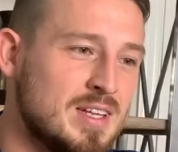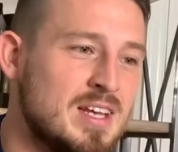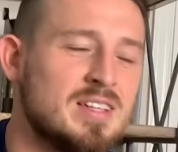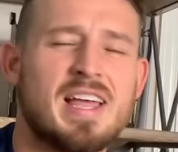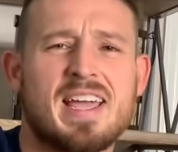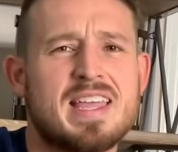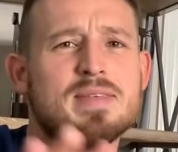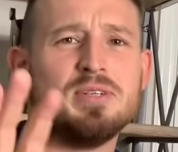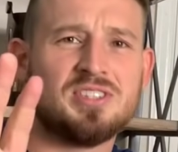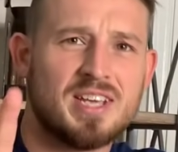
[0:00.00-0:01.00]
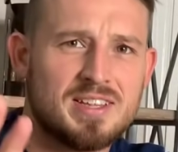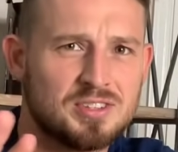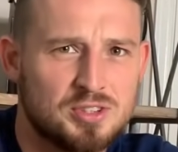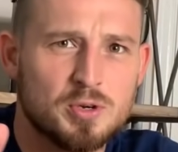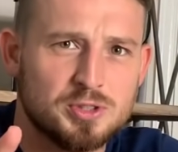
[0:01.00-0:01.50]
Like, and let me say, this
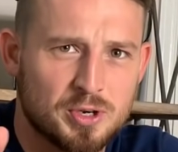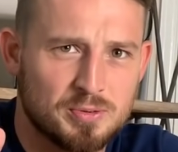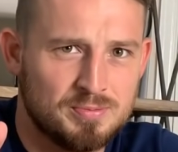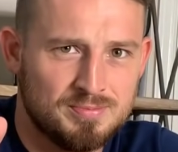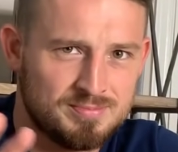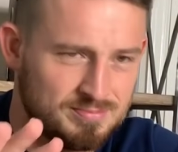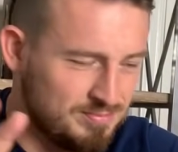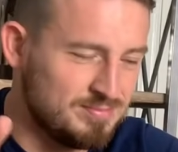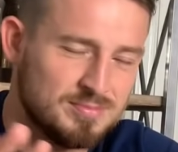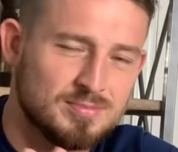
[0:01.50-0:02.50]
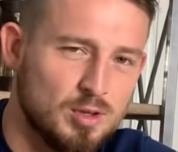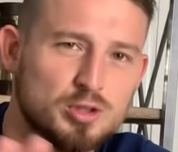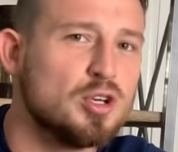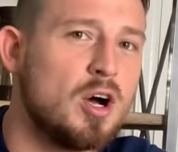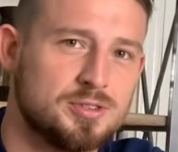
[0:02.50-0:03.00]
dojo looks
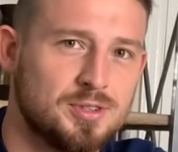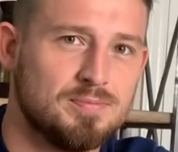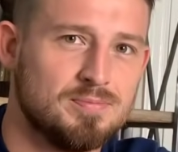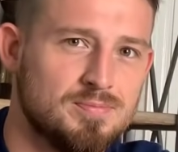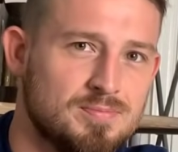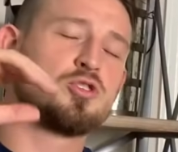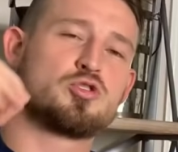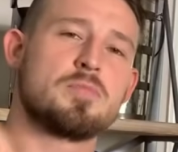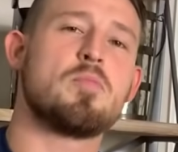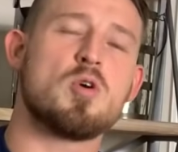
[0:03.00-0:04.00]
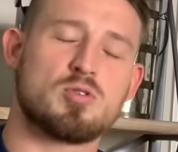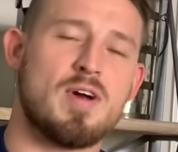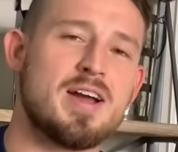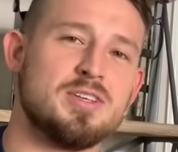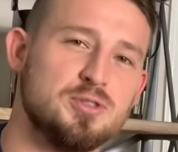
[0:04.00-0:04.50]
awesome. Strip mall
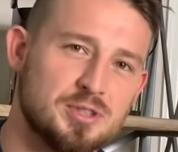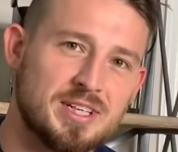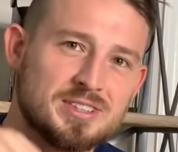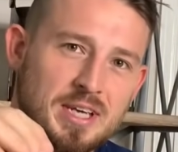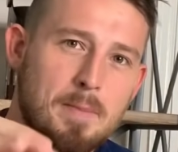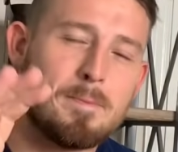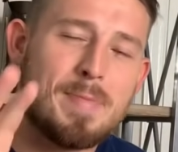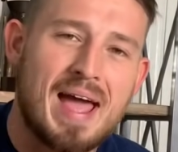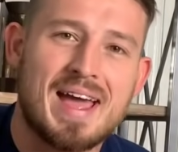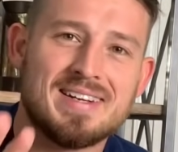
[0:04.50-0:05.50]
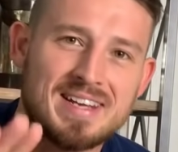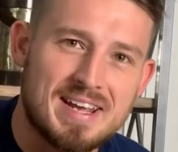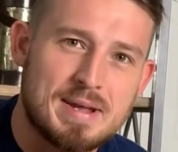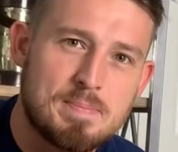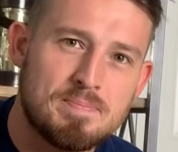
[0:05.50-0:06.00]
karate usually gets like a bad
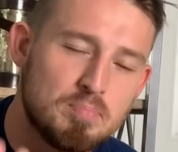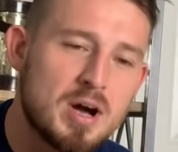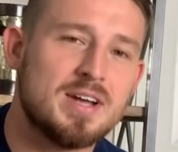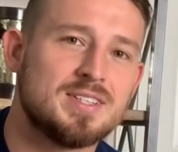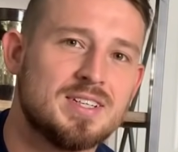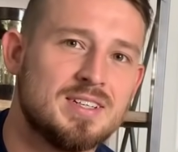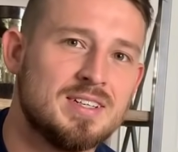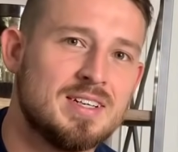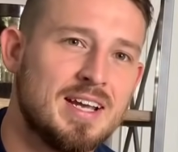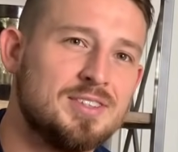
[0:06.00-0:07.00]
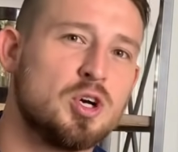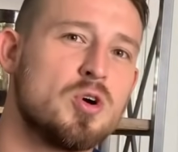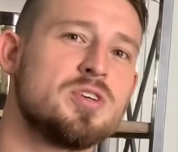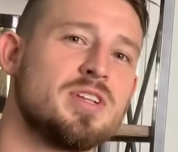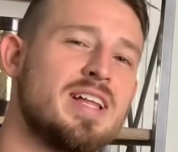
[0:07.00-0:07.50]
name, but it's
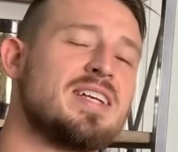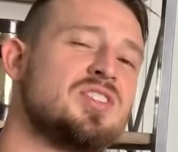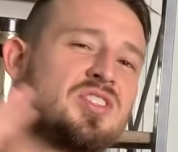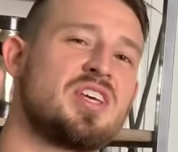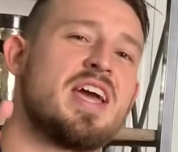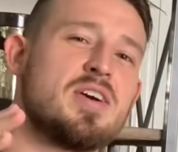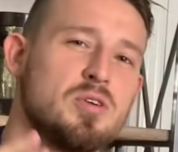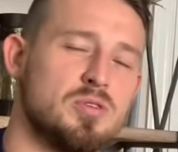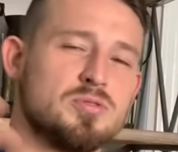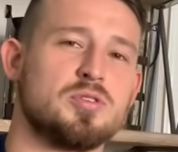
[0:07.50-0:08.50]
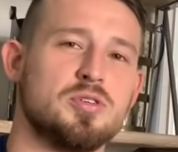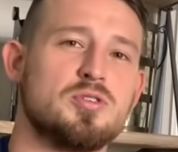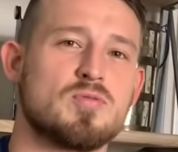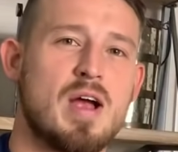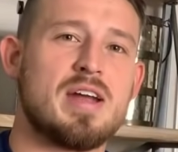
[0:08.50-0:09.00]
hard to like scale good
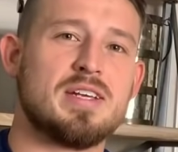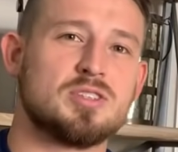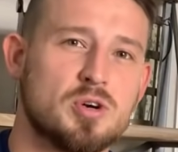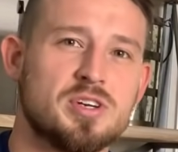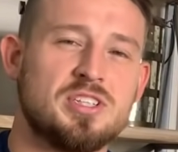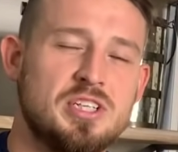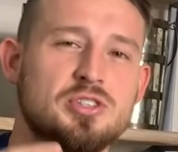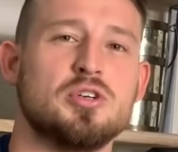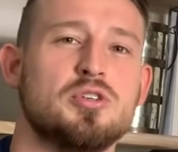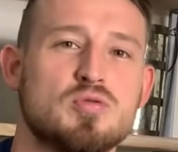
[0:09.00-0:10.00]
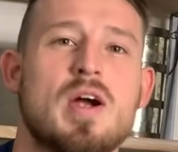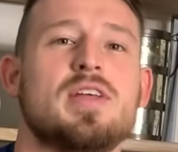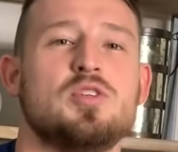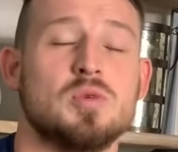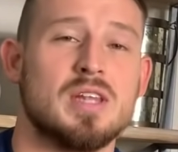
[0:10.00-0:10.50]
karate. It's hard to teach good karate
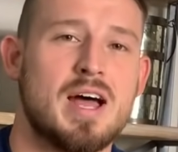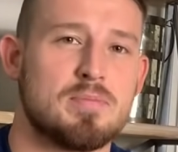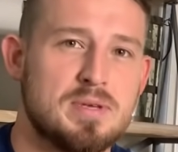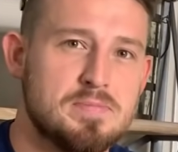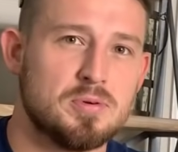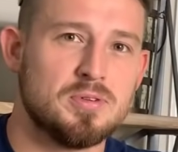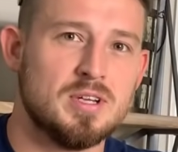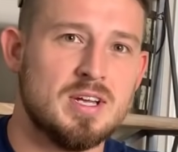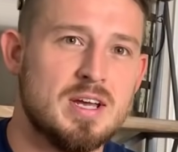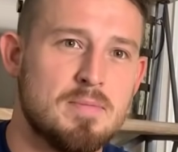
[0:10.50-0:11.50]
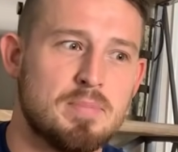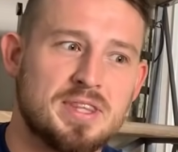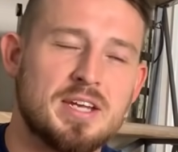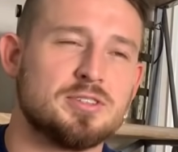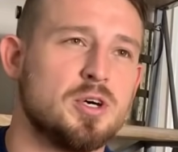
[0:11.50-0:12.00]
to a lot of people. But
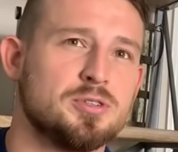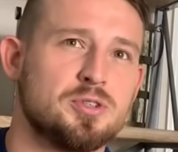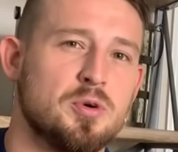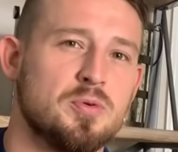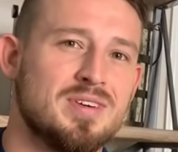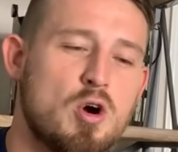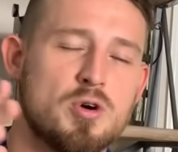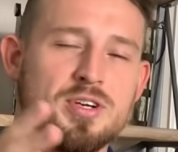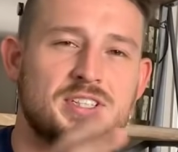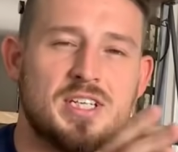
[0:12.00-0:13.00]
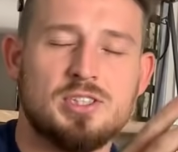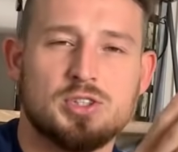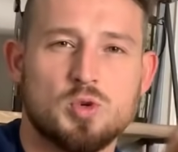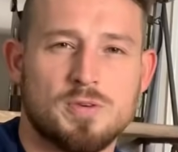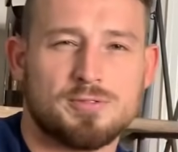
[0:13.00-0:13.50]
then it's also hard to teach it
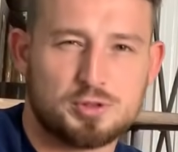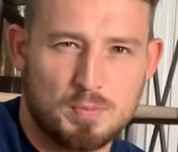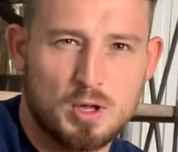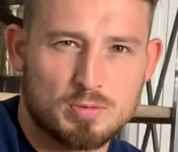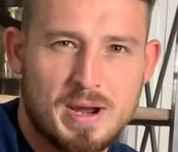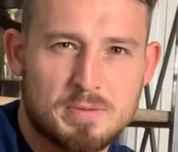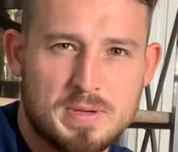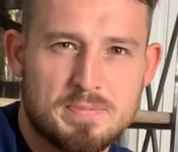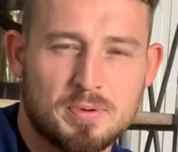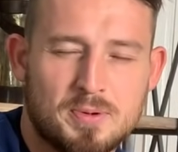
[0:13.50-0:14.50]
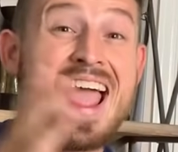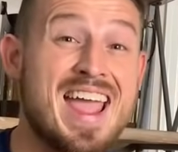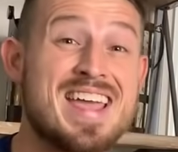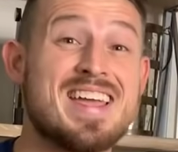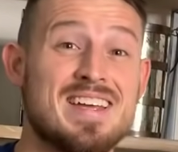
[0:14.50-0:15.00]
to a smaller amount of people
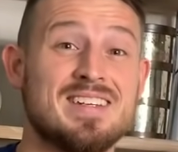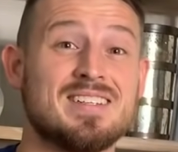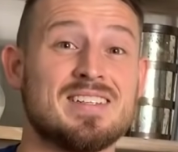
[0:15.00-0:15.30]
and